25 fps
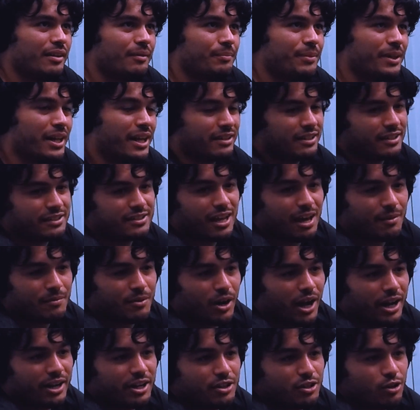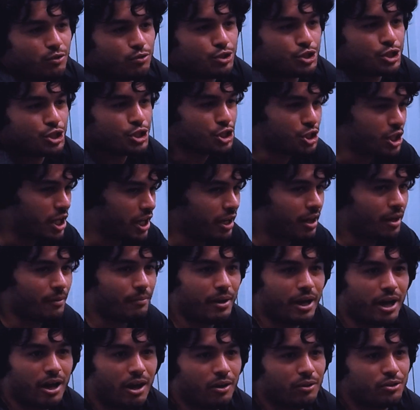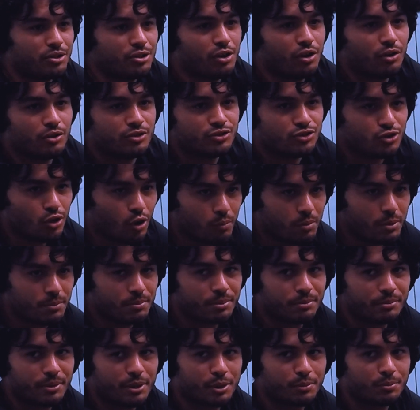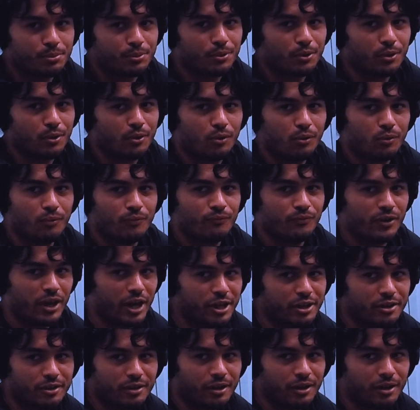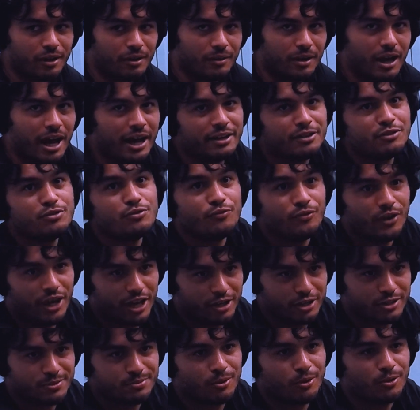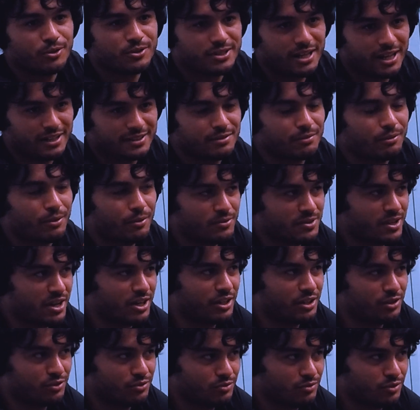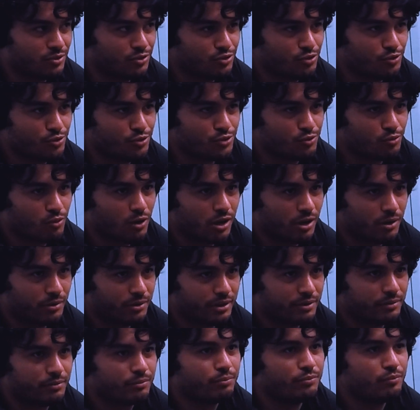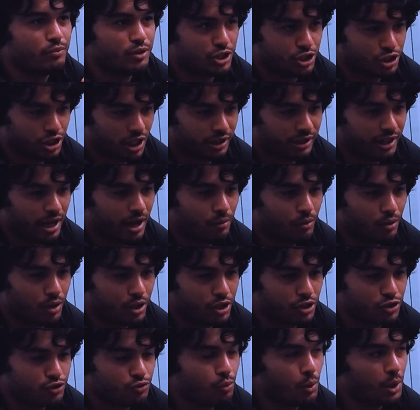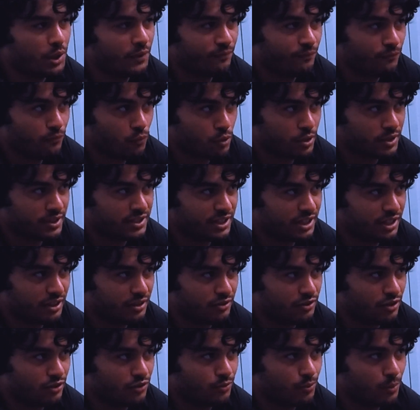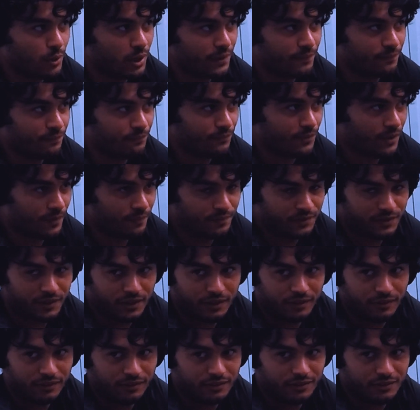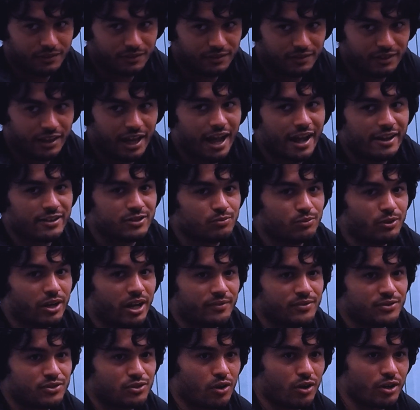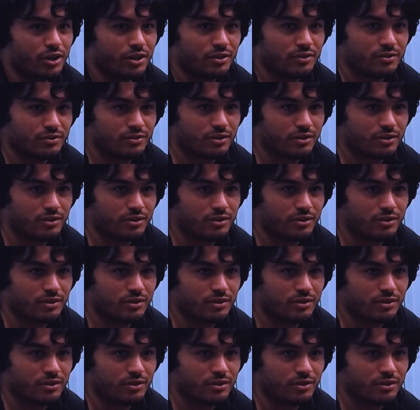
at the time, I didn't know shit about Adobe Premiere Pro. I knew Vegas Pro because that's how I was editing the Junior Squad on. We shot that one in 2014 to 2015. That's when I've started